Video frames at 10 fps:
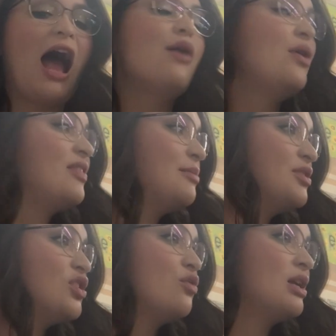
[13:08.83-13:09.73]
I want them to
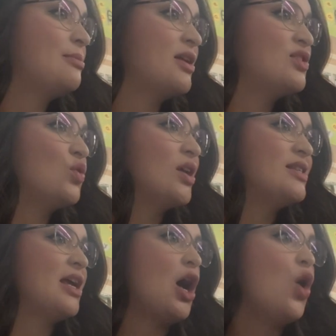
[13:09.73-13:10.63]
start reading my story and
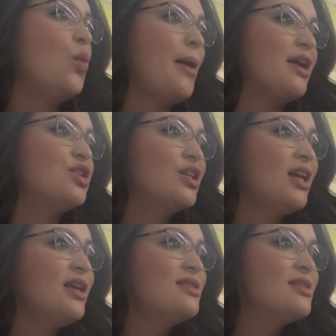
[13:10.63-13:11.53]
say, oh my
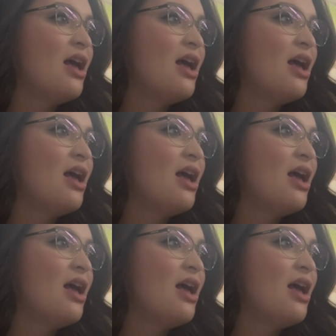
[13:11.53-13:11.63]
goodness,